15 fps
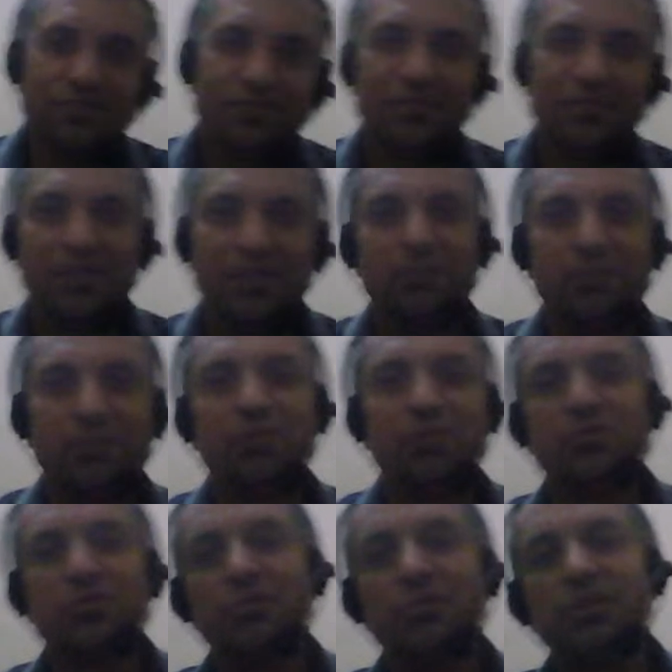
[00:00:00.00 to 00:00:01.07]
Now most
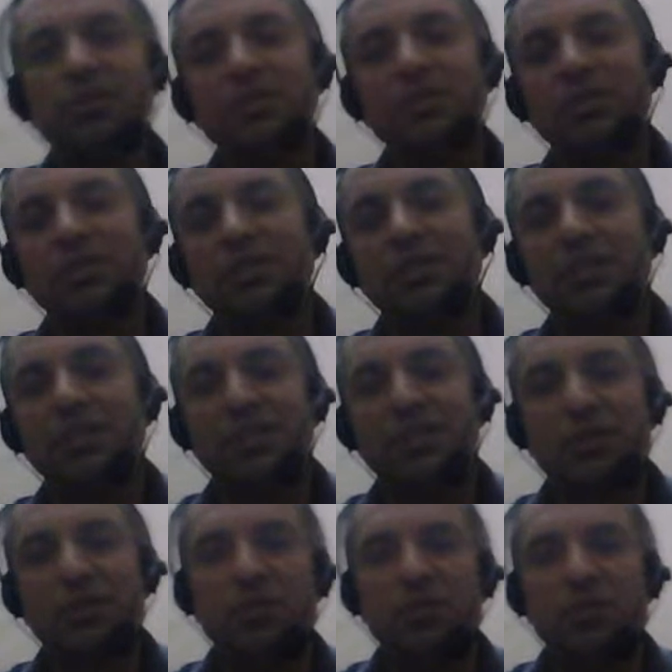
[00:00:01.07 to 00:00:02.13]
probably
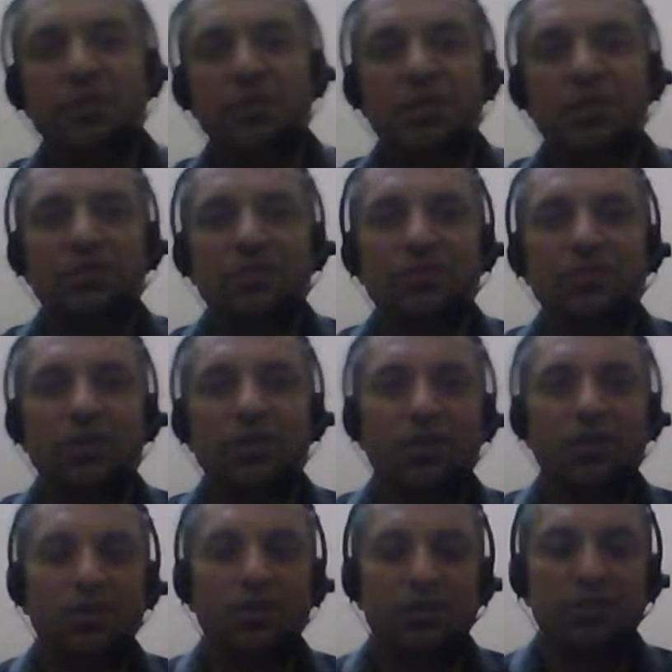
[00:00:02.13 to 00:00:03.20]
government also
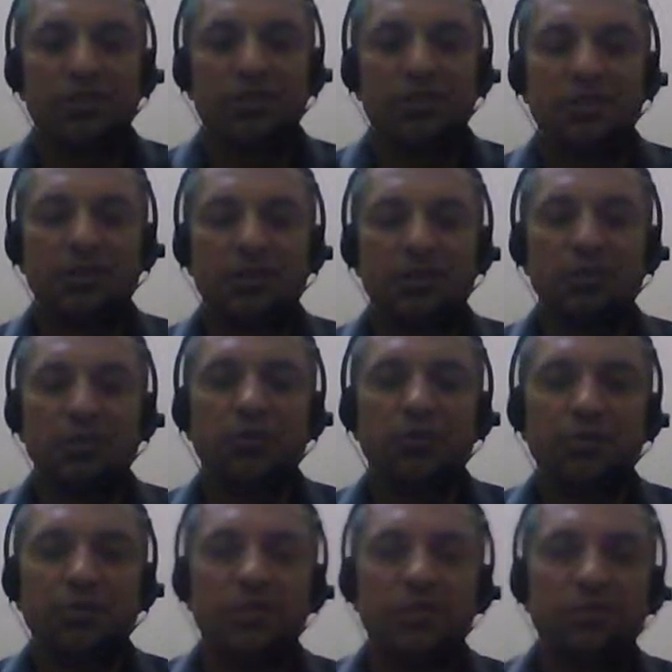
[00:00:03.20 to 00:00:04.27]
allowed to
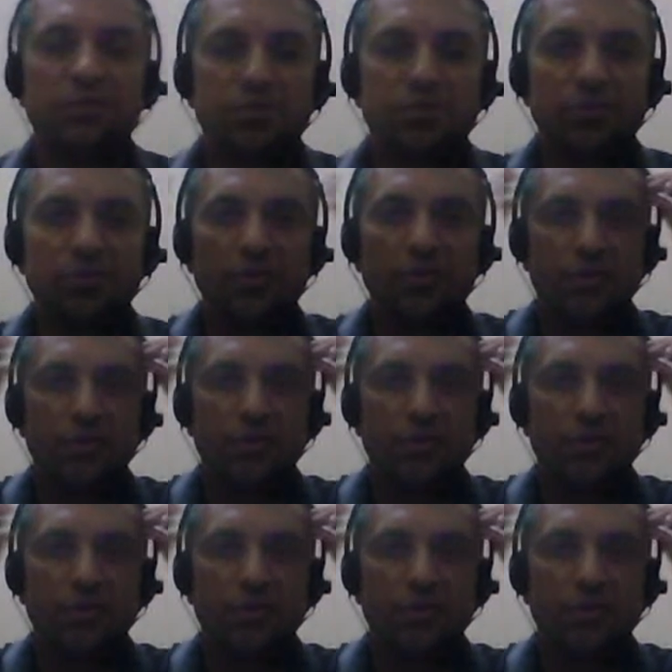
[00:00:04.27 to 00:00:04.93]
open school,